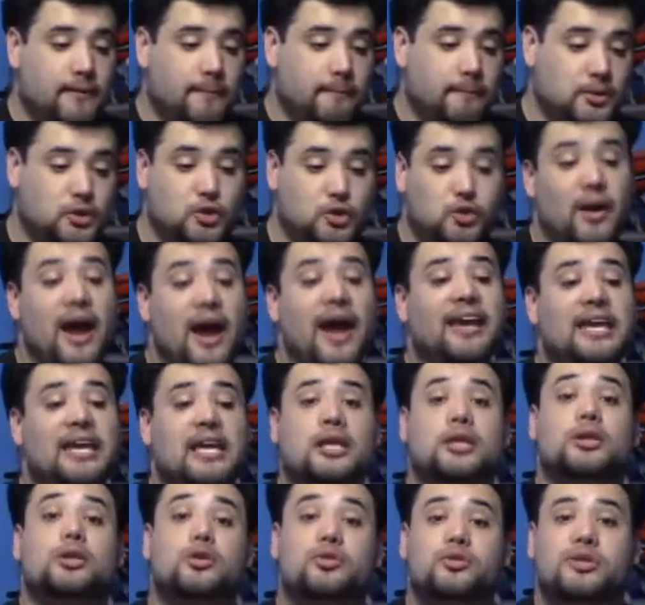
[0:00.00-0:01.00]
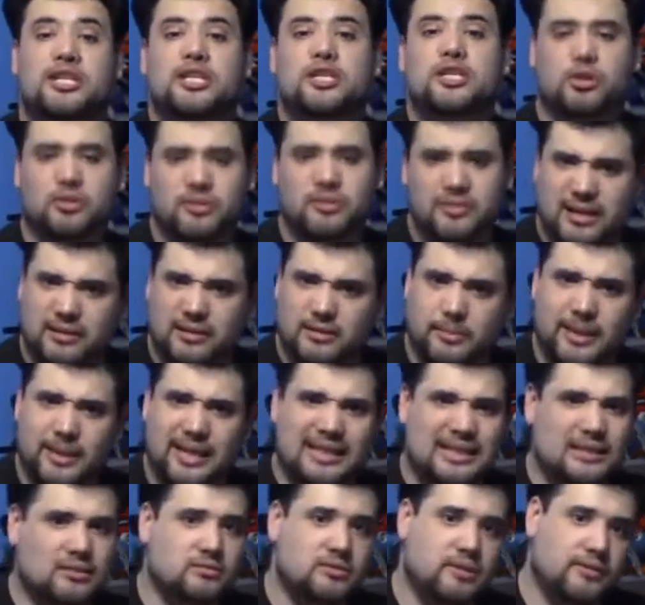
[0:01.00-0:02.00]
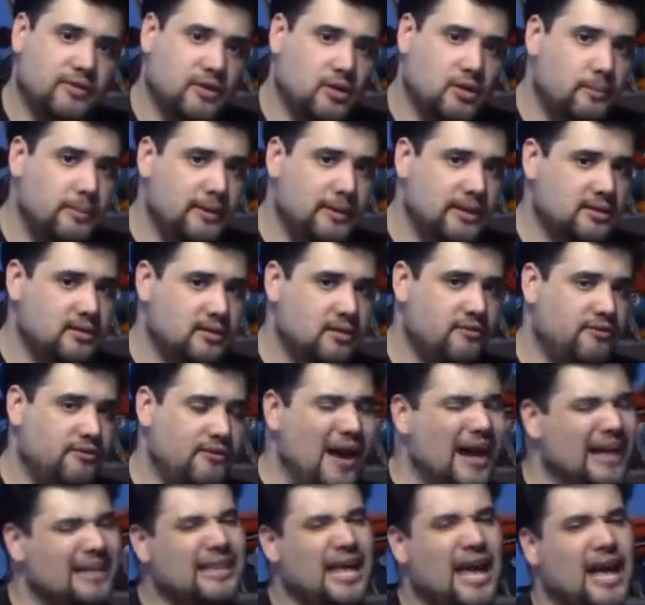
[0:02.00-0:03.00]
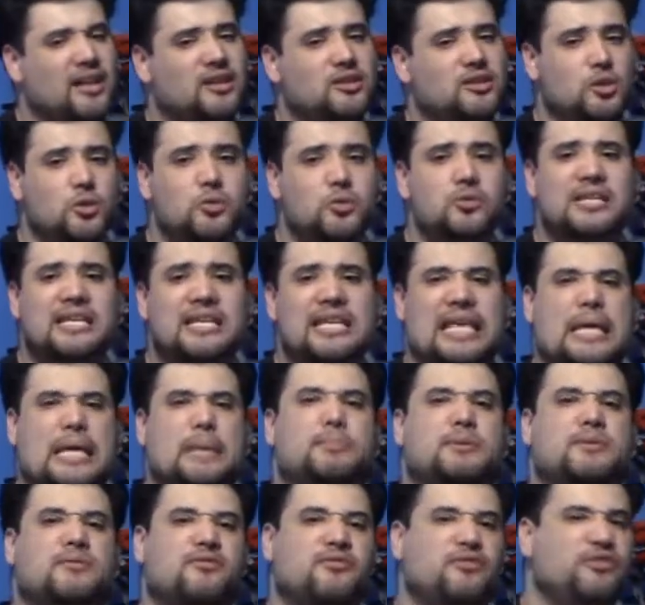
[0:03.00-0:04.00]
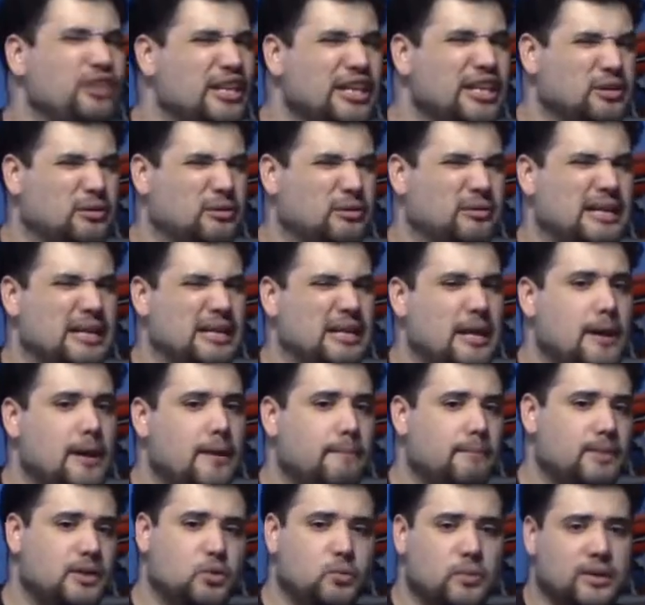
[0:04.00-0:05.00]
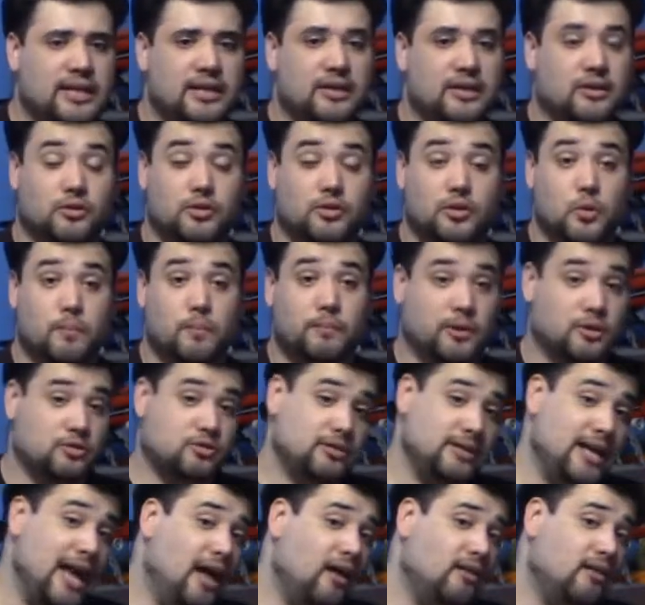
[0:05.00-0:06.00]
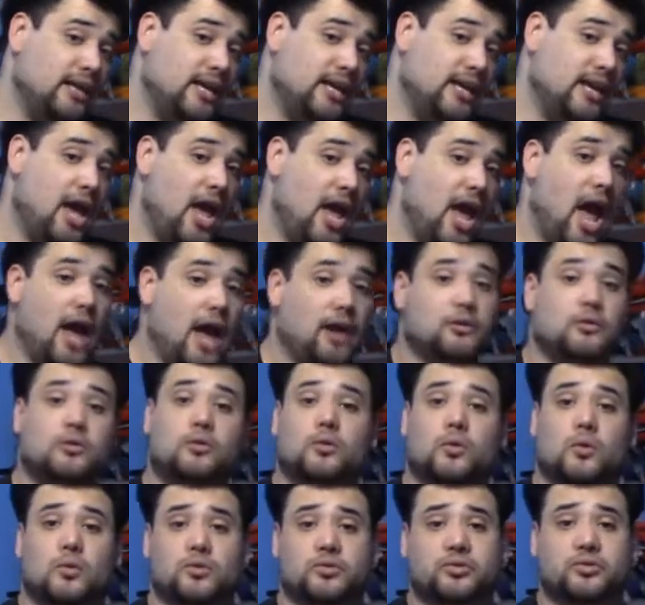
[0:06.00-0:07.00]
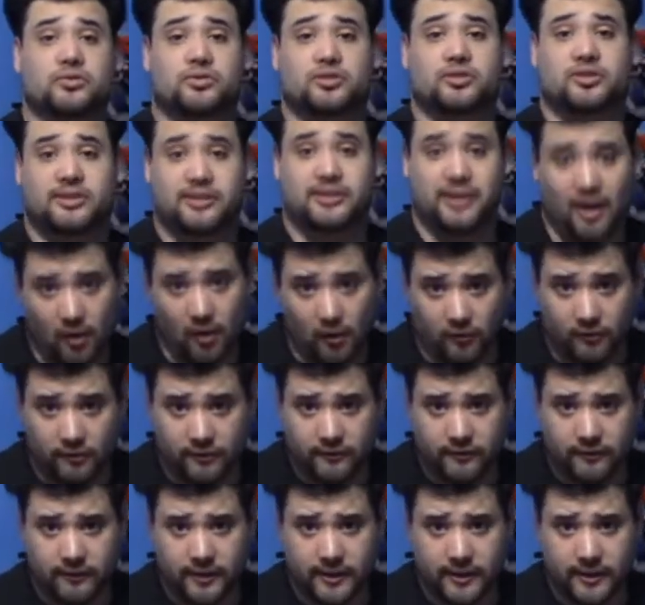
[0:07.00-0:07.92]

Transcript: But tracking Lucy turns out to be a little difficult because of the fact that Lucy keeps flittering between her new personality and her older self.